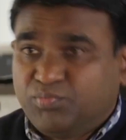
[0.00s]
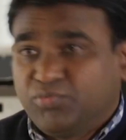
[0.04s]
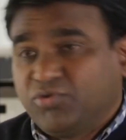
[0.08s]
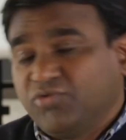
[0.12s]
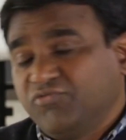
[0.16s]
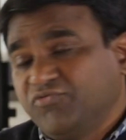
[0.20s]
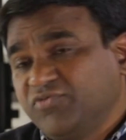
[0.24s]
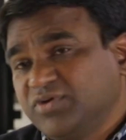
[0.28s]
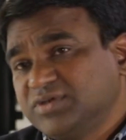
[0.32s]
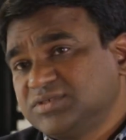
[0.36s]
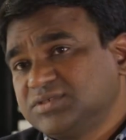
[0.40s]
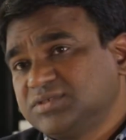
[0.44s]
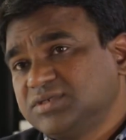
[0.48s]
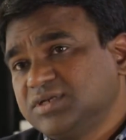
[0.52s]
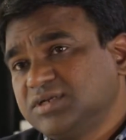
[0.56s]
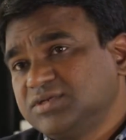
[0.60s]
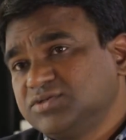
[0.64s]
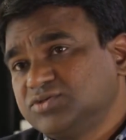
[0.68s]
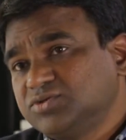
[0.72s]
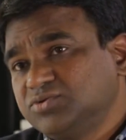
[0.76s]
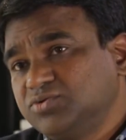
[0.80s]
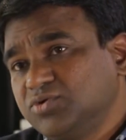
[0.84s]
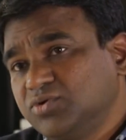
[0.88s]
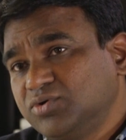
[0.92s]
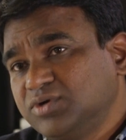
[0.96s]

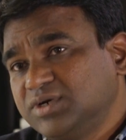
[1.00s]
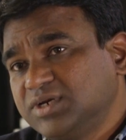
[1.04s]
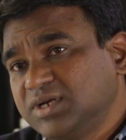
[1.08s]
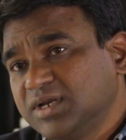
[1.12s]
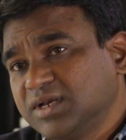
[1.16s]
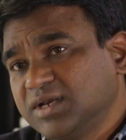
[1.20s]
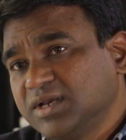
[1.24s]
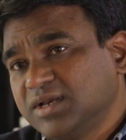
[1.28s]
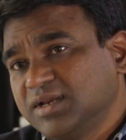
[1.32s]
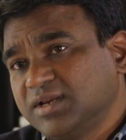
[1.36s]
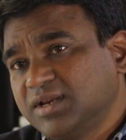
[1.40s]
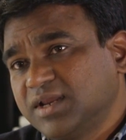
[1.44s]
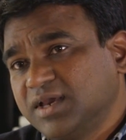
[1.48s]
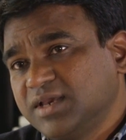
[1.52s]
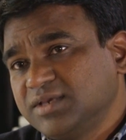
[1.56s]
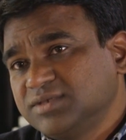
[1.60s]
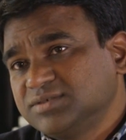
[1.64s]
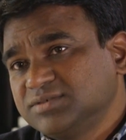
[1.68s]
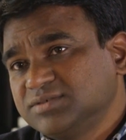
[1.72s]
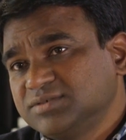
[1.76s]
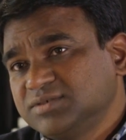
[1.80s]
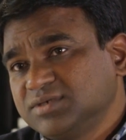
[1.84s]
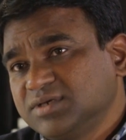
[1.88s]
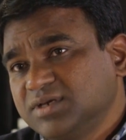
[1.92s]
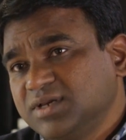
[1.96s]
professionals don't
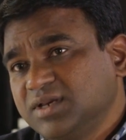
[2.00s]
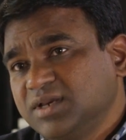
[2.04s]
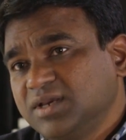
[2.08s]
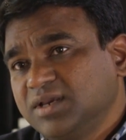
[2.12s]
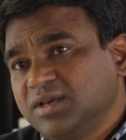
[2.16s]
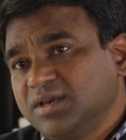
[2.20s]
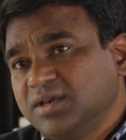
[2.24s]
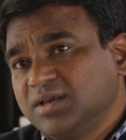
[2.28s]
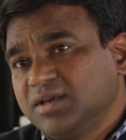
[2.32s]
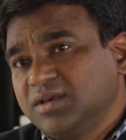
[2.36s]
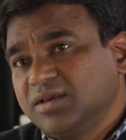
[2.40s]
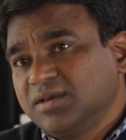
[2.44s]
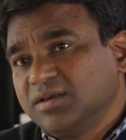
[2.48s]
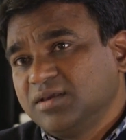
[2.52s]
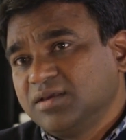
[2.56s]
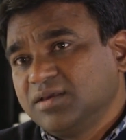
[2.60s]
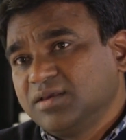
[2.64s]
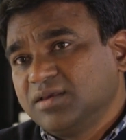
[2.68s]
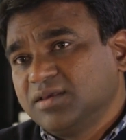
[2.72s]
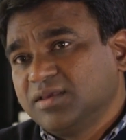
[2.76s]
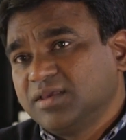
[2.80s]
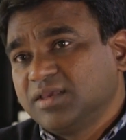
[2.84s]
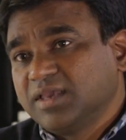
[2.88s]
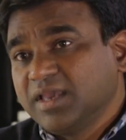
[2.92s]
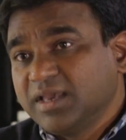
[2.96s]
recognise
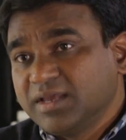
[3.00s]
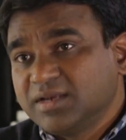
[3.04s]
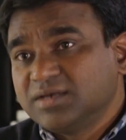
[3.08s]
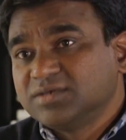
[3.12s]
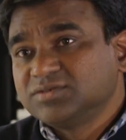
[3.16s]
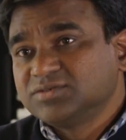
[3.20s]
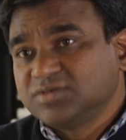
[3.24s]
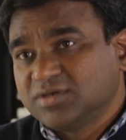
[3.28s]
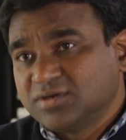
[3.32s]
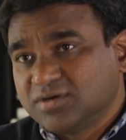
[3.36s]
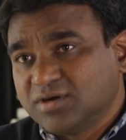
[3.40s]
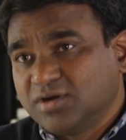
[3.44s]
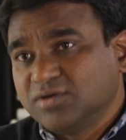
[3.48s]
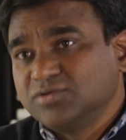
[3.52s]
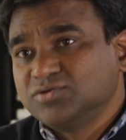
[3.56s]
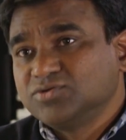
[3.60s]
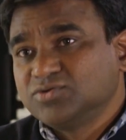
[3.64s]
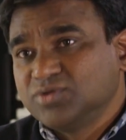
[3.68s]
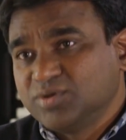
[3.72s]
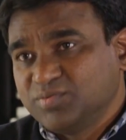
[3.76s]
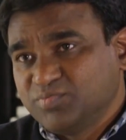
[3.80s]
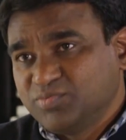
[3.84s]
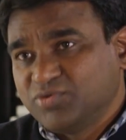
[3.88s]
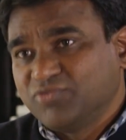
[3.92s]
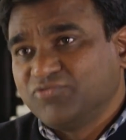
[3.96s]
carers are
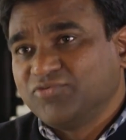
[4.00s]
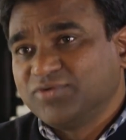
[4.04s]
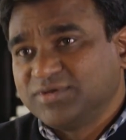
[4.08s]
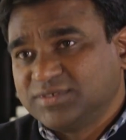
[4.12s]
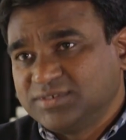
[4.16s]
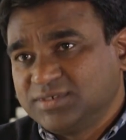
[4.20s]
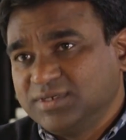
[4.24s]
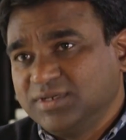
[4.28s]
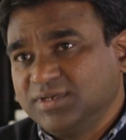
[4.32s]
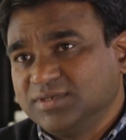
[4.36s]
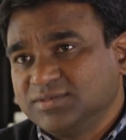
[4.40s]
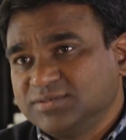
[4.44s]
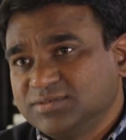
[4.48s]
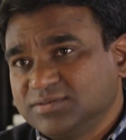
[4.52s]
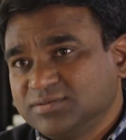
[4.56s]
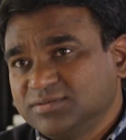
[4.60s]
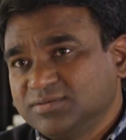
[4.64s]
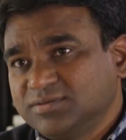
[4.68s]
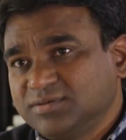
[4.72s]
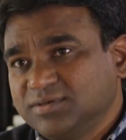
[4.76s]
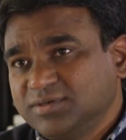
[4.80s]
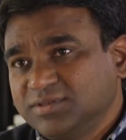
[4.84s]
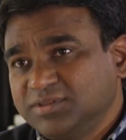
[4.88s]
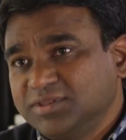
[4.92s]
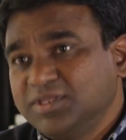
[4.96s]
also professionals.
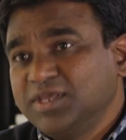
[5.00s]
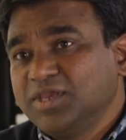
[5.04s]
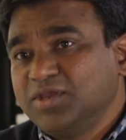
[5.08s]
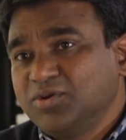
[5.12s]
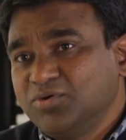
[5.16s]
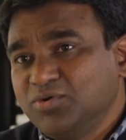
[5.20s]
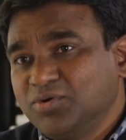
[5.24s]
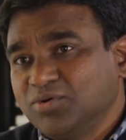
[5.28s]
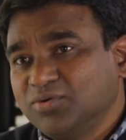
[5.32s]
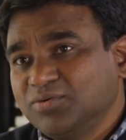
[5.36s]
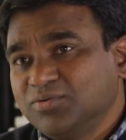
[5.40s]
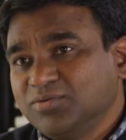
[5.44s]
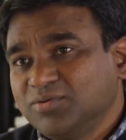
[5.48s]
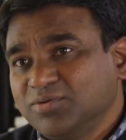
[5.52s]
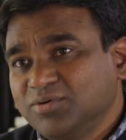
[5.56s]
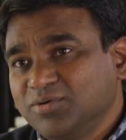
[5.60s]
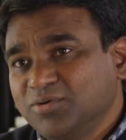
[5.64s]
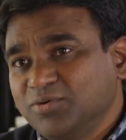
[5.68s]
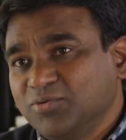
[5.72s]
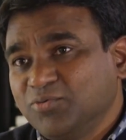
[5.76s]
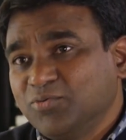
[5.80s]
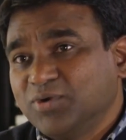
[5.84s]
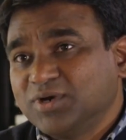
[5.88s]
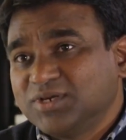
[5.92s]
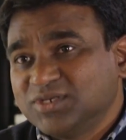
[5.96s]
They know
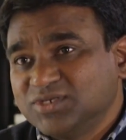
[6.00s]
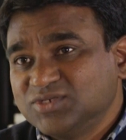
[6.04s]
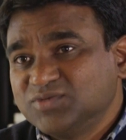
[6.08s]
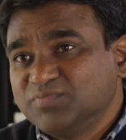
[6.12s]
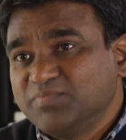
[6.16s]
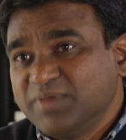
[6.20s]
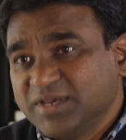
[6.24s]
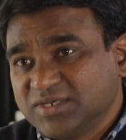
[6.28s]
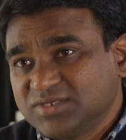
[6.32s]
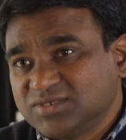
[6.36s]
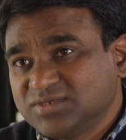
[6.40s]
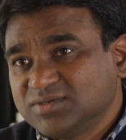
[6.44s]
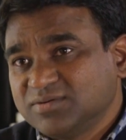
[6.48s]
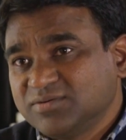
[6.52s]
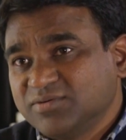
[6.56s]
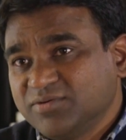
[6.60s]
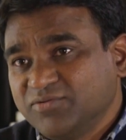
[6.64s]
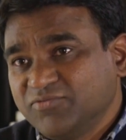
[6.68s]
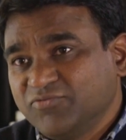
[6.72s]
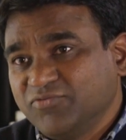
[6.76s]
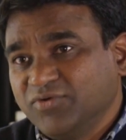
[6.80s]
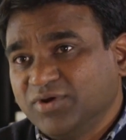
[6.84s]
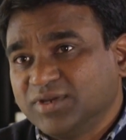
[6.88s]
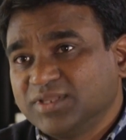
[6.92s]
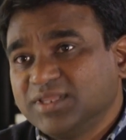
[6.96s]
what is best
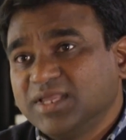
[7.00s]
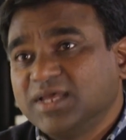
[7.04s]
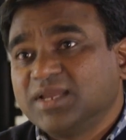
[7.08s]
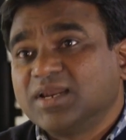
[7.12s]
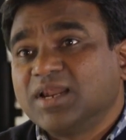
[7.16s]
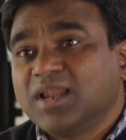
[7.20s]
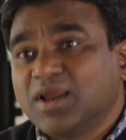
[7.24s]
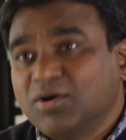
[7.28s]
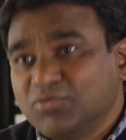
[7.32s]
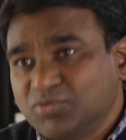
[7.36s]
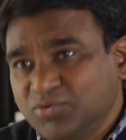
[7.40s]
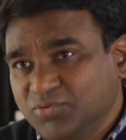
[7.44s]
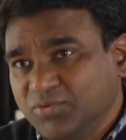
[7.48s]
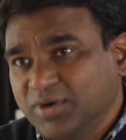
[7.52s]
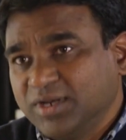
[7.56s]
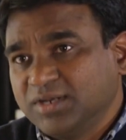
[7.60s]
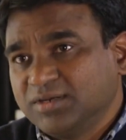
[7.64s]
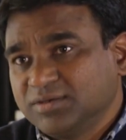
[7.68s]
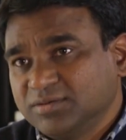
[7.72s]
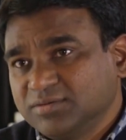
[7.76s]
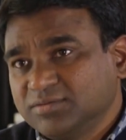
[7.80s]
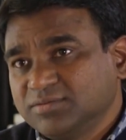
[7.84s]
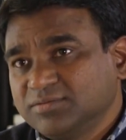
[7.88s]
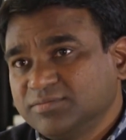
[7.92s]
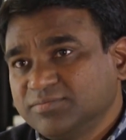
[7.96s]
for their loved one.
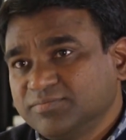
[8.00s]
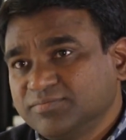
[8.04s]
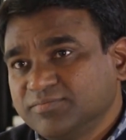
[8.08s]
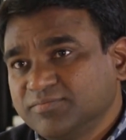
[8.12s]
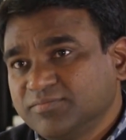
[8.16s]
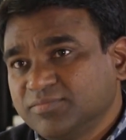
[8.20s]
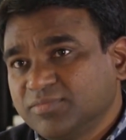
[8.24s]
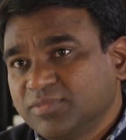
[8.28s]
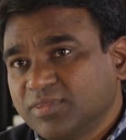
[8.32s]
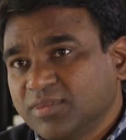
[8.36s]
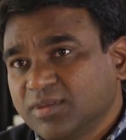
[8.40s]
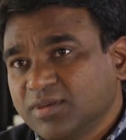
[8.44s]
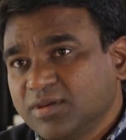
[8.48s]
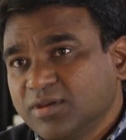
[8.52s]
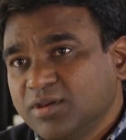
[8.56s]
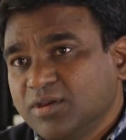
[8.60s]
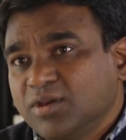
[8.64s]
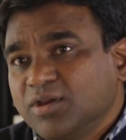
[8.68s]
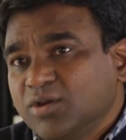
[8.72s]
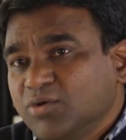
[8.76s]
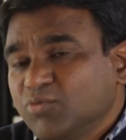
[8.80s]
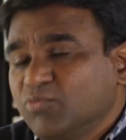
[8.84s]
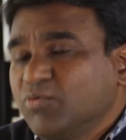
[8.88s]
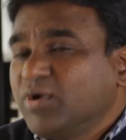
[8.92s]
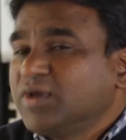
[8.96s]

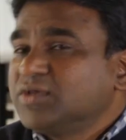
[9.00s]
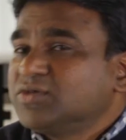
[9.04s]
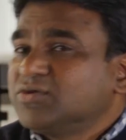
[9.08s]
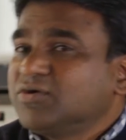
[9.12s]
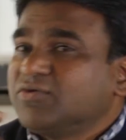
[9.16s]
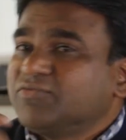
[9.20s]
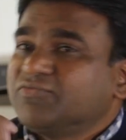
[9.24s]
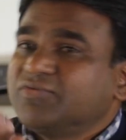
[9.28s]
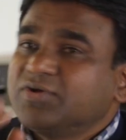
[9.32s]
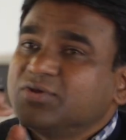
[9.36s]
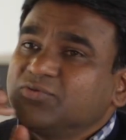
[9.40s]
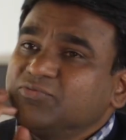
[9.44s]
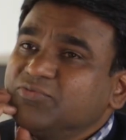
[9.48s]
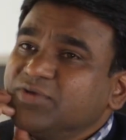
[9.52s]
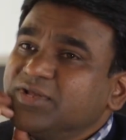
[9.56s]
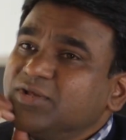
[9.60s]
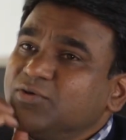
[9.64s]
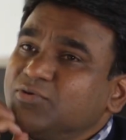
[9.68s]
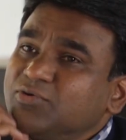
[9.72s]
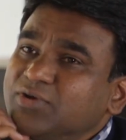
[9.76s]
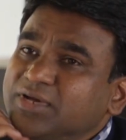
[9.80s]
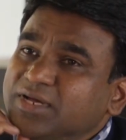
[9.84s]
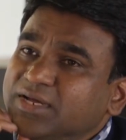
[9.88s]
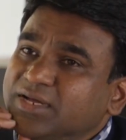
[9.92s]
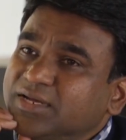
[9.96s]
Quite often we
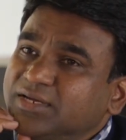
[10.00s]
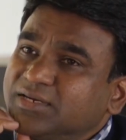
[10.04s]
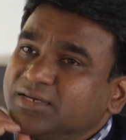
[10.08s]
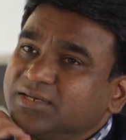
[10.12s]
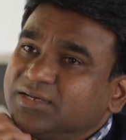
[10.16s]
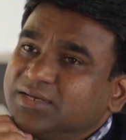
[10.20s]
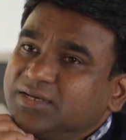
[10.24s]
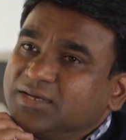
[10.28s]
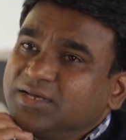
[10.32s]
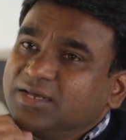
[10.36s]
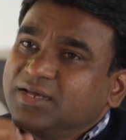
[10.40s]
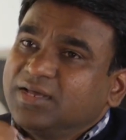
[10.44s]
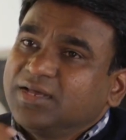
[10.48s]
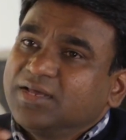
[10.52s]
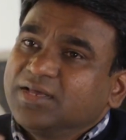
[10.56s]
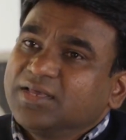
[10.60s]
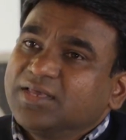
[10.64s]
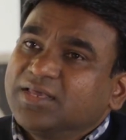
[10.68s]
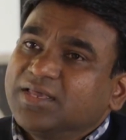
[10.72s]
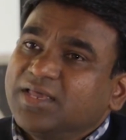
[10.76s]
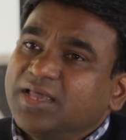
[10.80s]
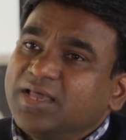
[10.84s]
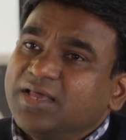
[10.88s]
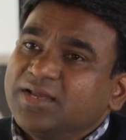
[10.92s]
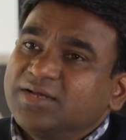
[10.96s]
look at
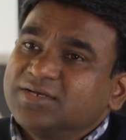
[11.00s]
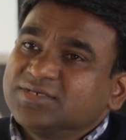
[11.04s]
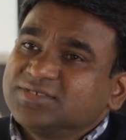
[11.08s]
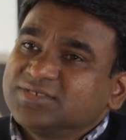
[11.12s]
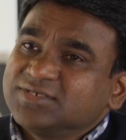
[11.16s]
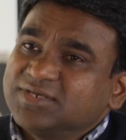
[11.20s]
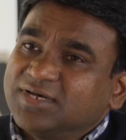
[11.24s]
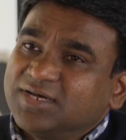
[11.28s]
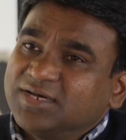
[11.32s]
carers